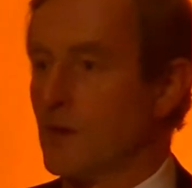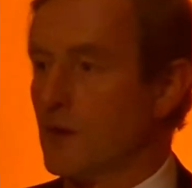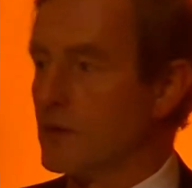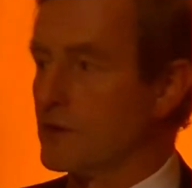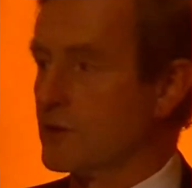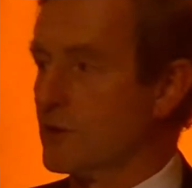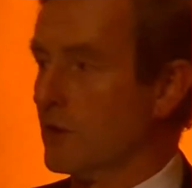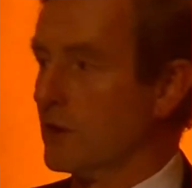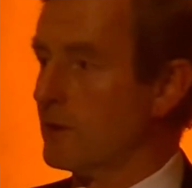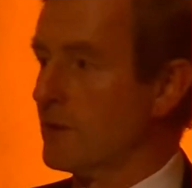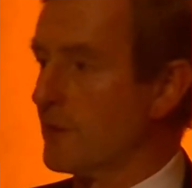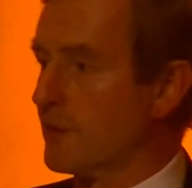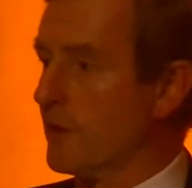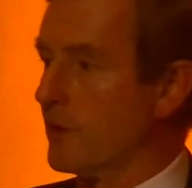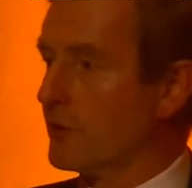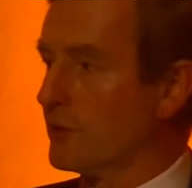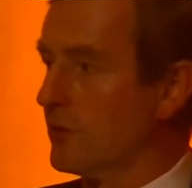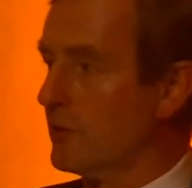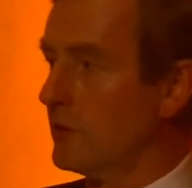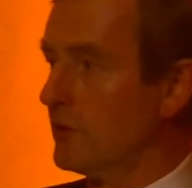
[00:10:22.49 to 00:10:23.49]
is going to be
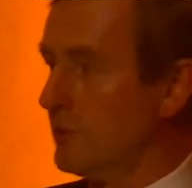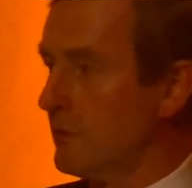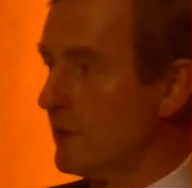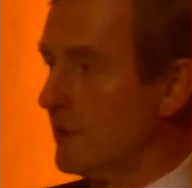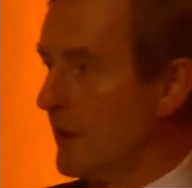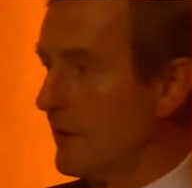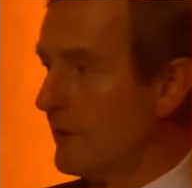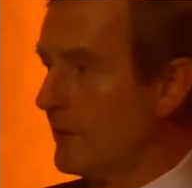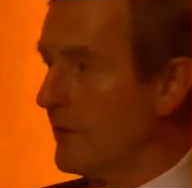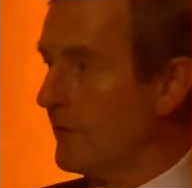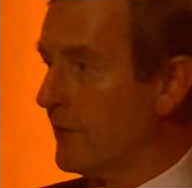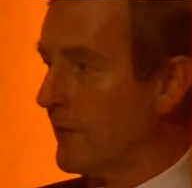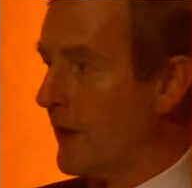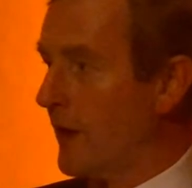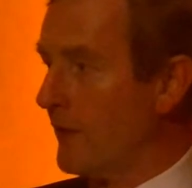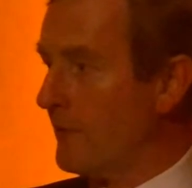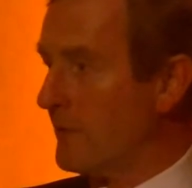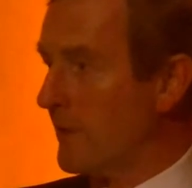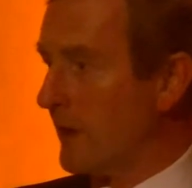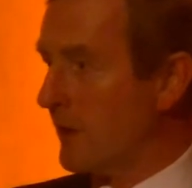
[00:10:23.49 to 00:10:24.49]
brought to a new level if
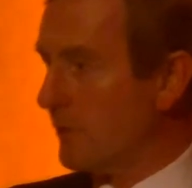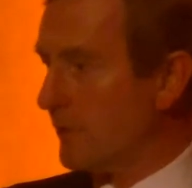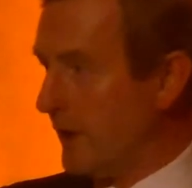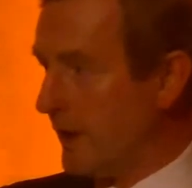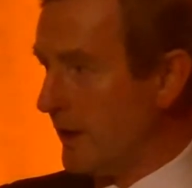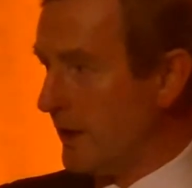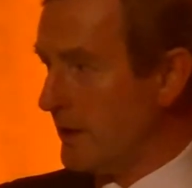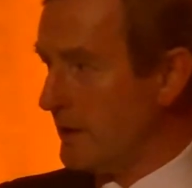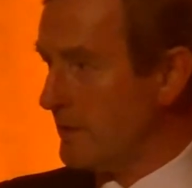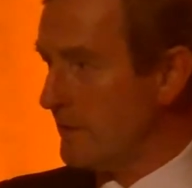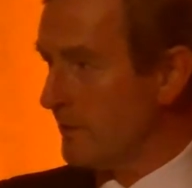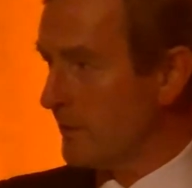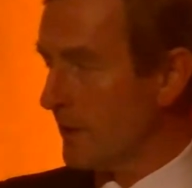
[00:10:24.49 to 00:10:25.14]
I have my way,